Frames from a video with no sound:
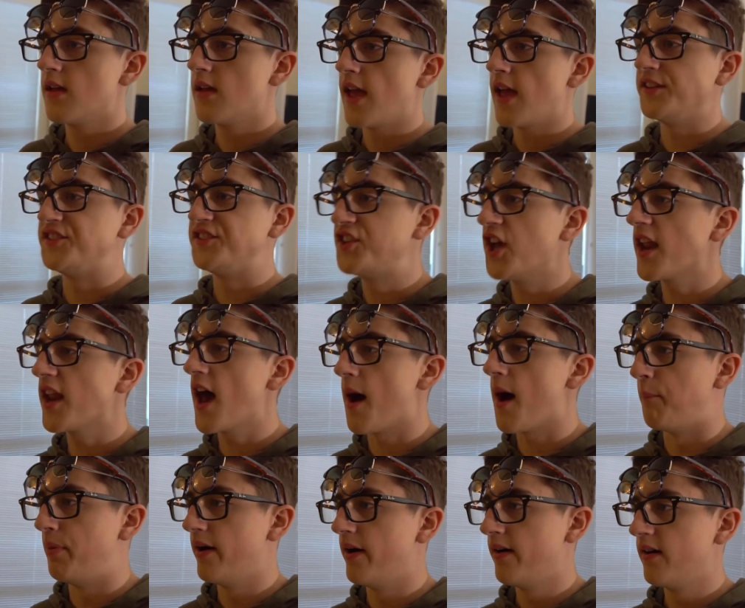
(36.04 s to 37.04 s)
not be a
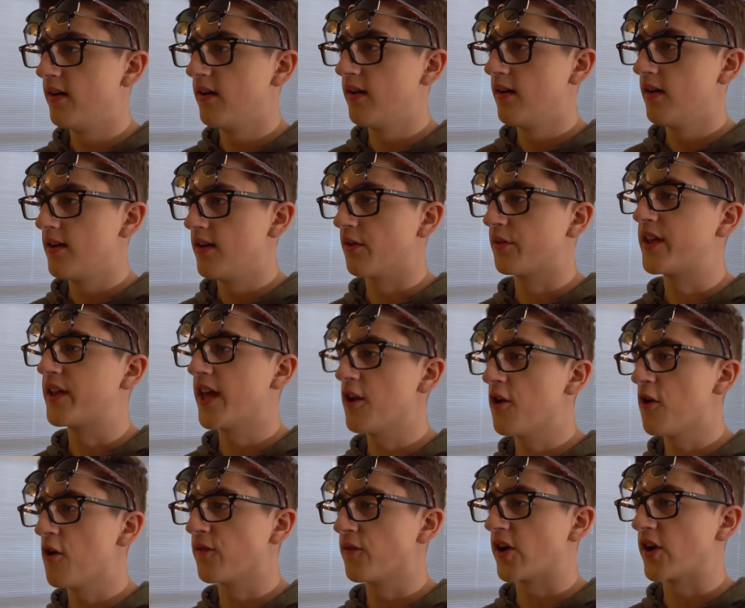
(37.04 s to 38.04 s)
master comedian,
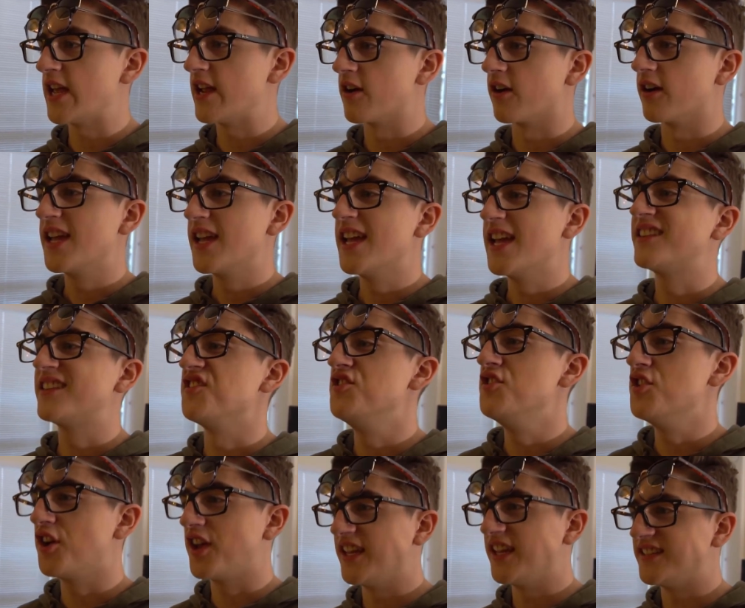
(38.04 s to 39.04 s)
Danny made some
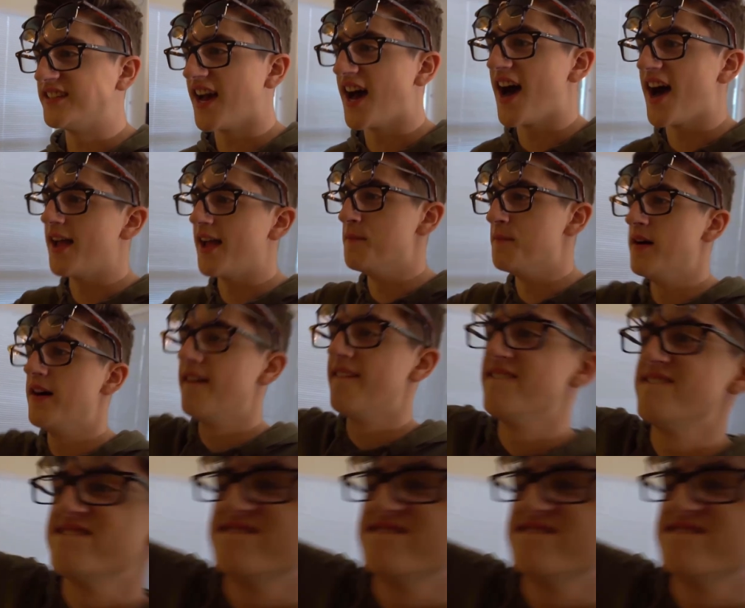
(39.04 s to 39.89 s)
noteworthy points that